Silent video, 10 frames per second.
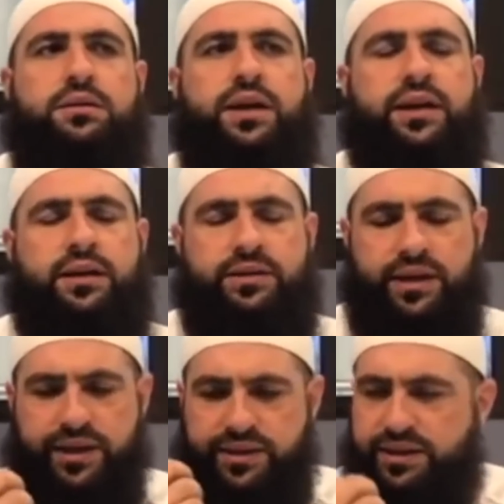they
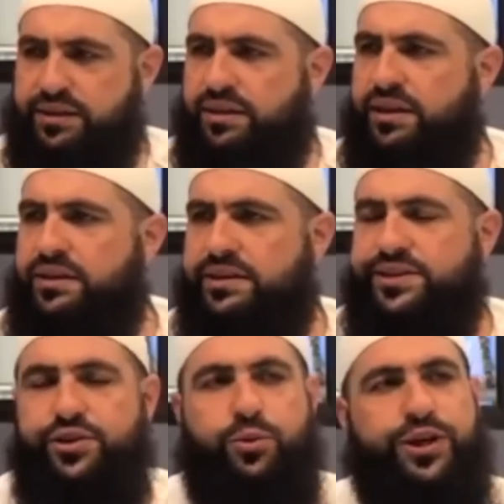didn't think the
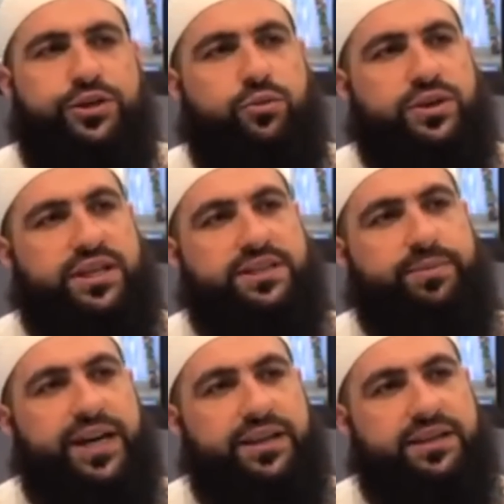situation was as
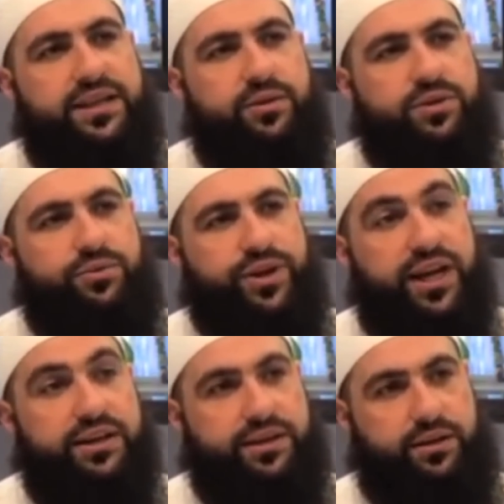bad as he was
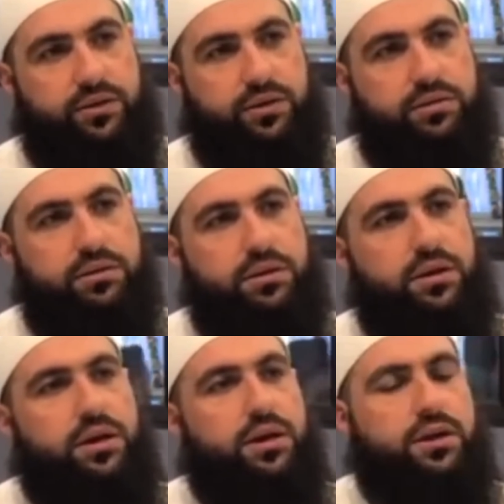reacting,
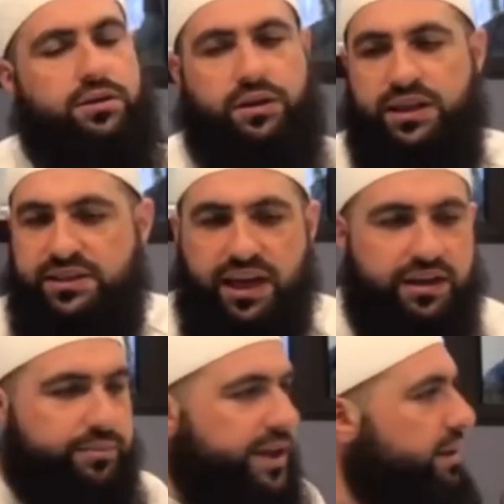So they
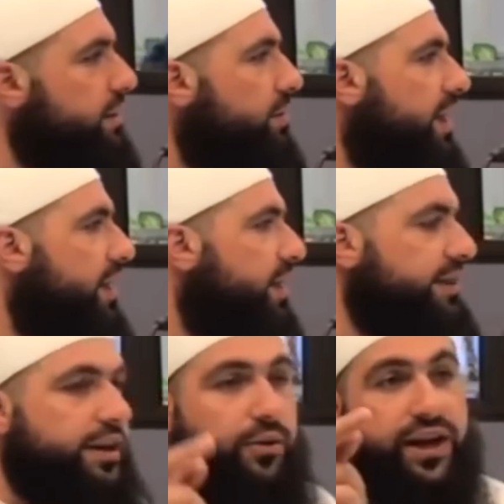started making dua,
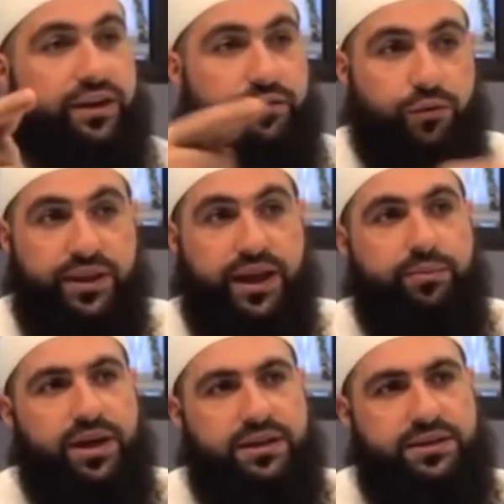and they're waiting for the
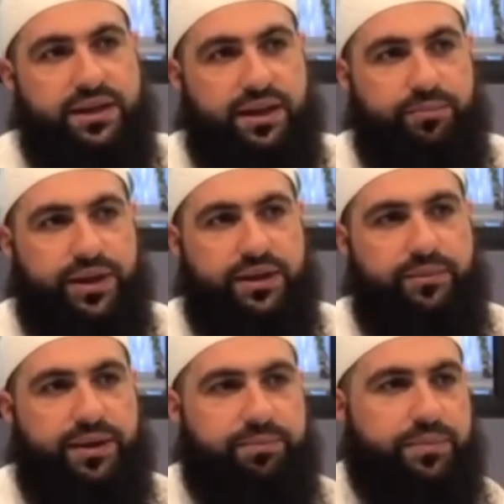ambulance to come pick
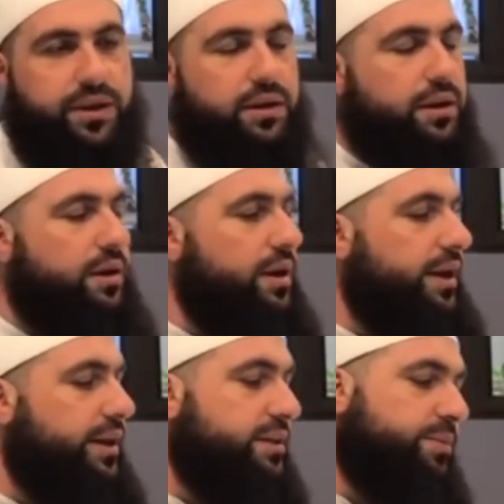him up.
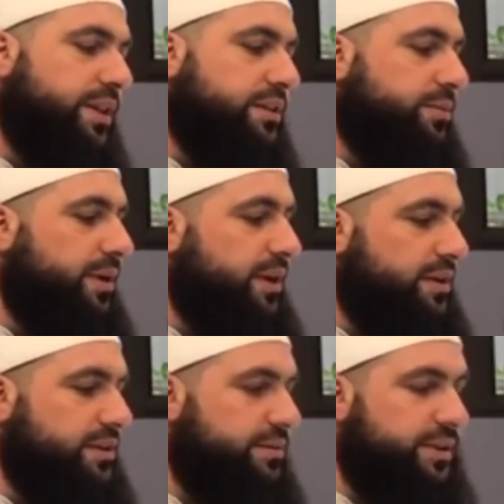And his brother, subhanAllah,
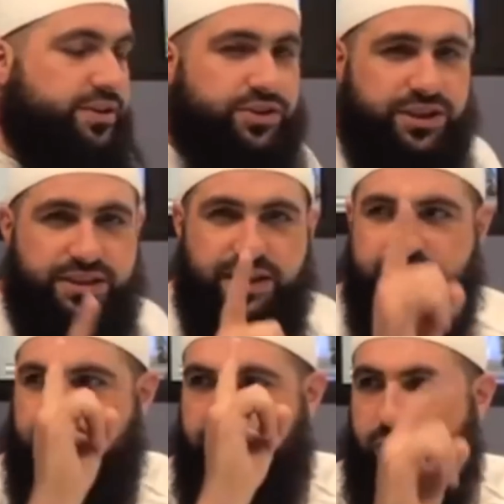he said to me, just
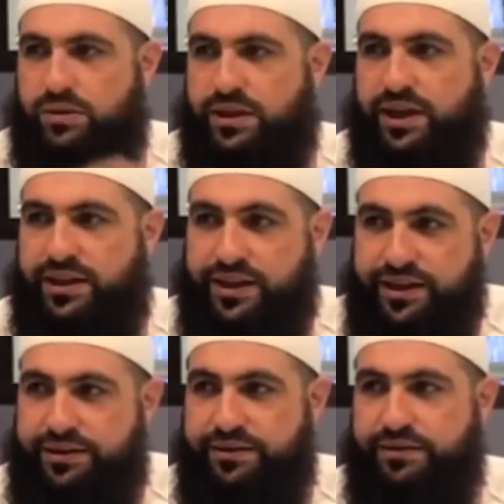as they called the
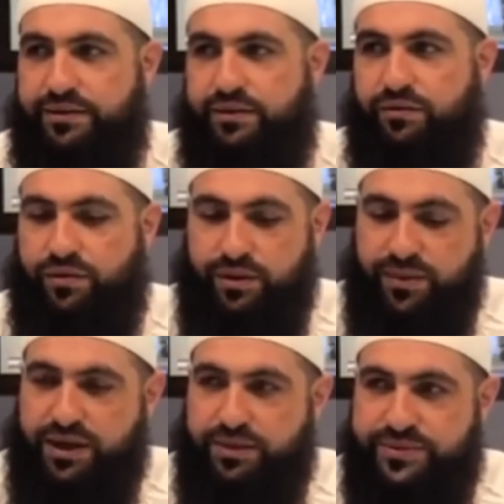adhan for the
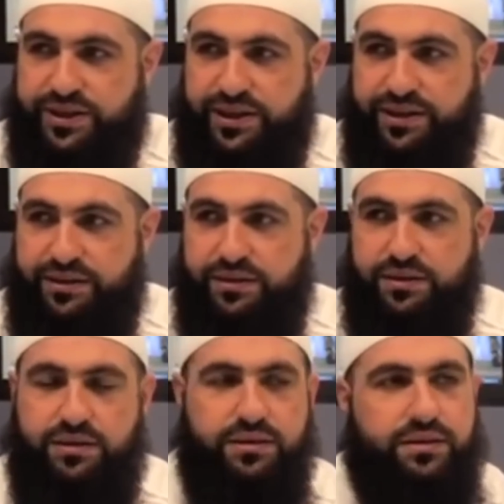Maghrib Salah,
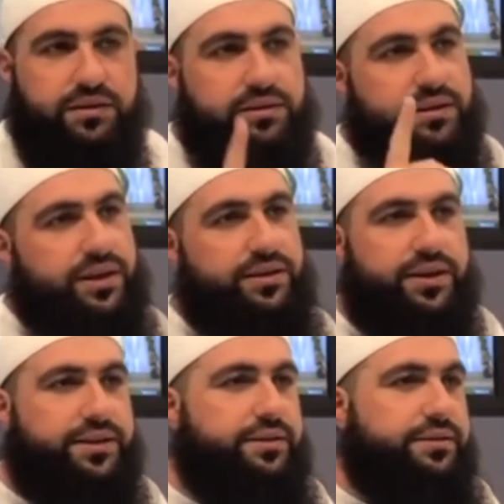he
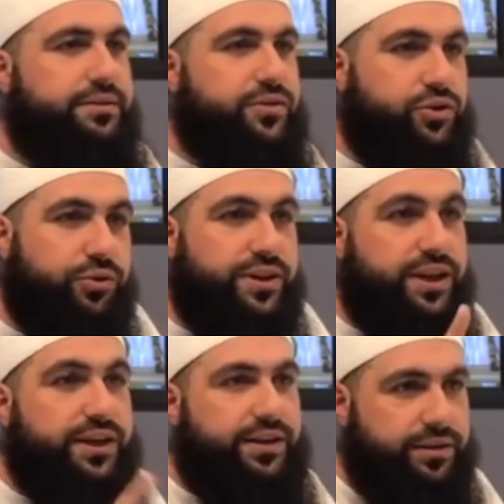died during
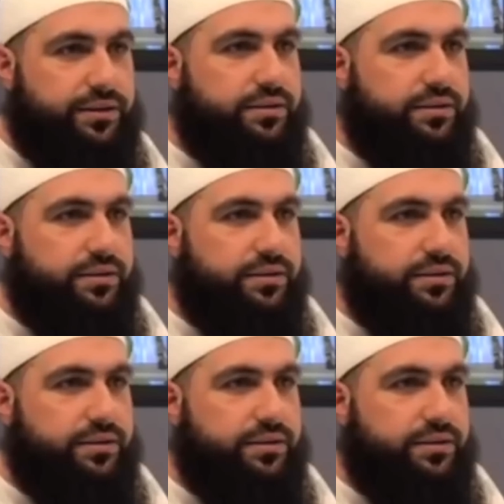the adhan.